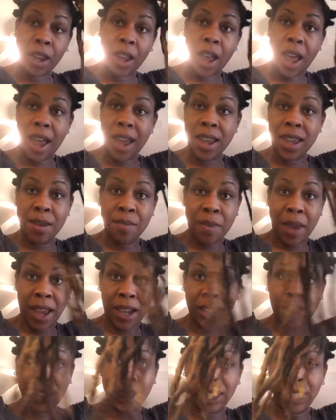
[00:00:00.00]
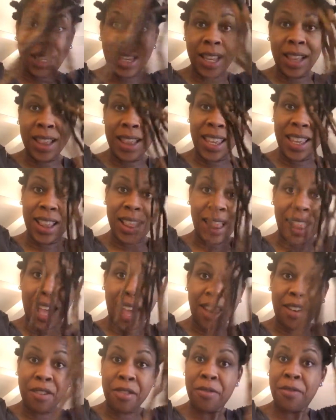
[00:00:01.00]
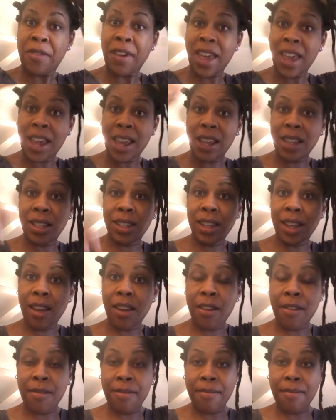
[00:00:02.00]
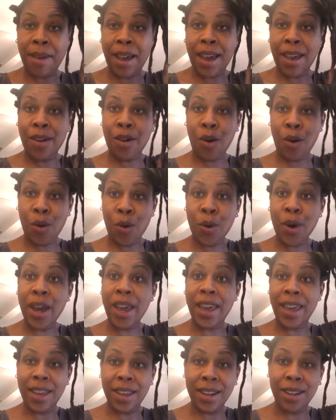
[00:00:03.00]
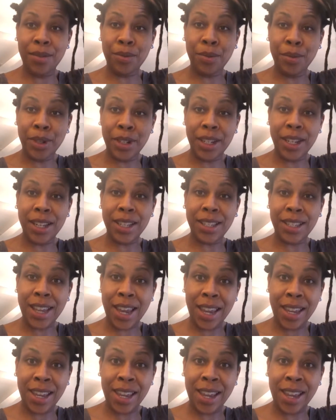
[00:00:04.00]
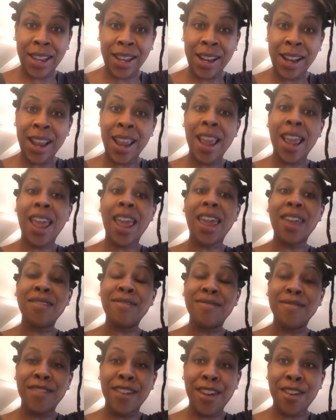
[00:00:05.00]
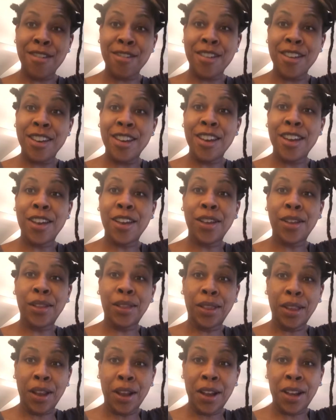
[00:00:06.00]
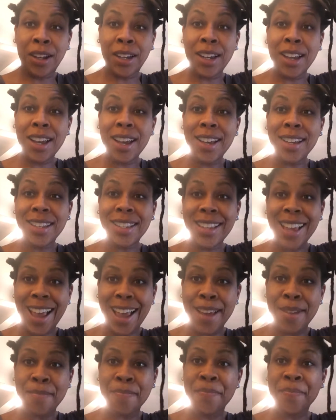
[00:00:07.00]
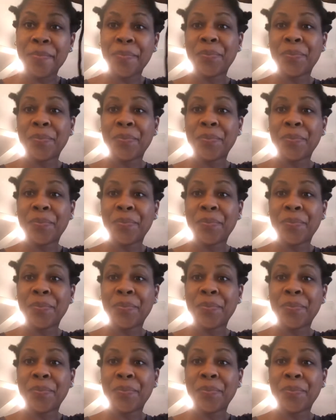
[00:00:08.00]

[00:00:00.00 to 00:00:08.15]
I am actually in the latter phase of my whole head, which has taken a very long time.